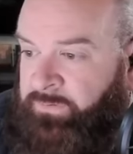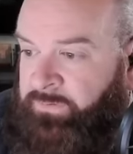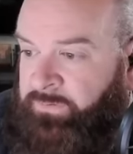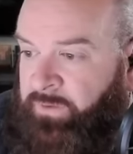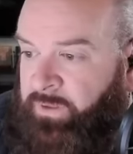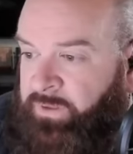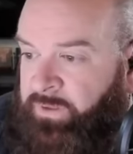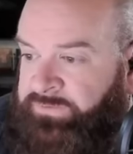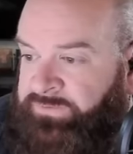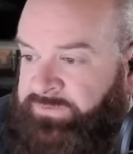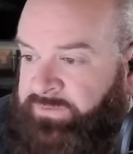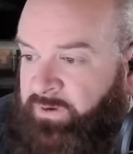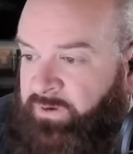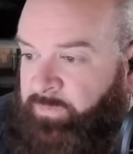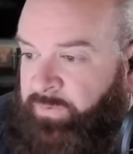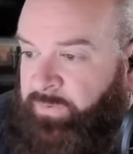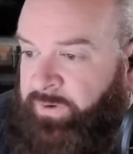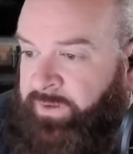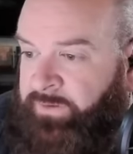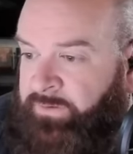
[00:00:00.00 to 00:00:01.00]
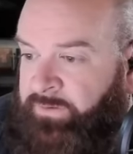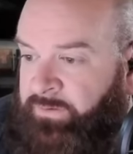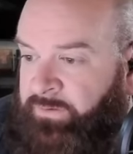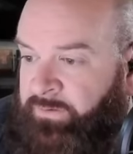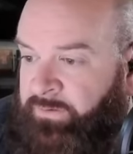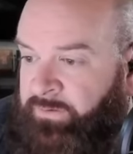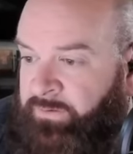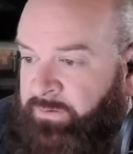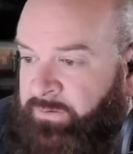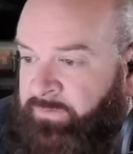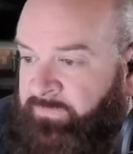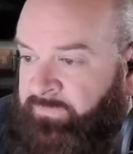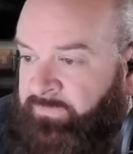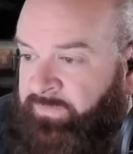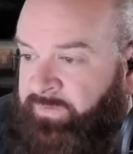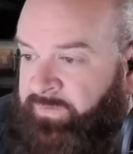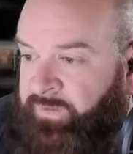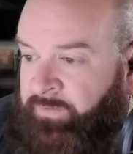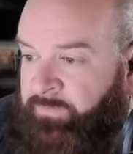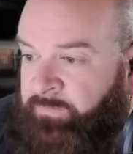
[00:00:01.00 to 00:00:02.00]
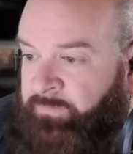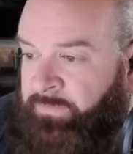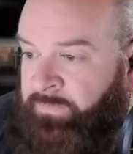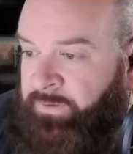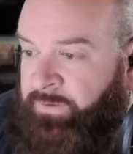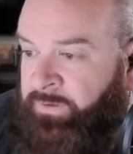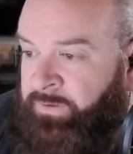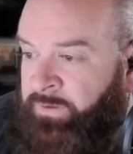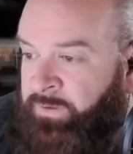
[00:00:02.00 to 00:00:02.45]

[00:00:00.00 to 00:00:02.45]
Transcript: the All Star break for them?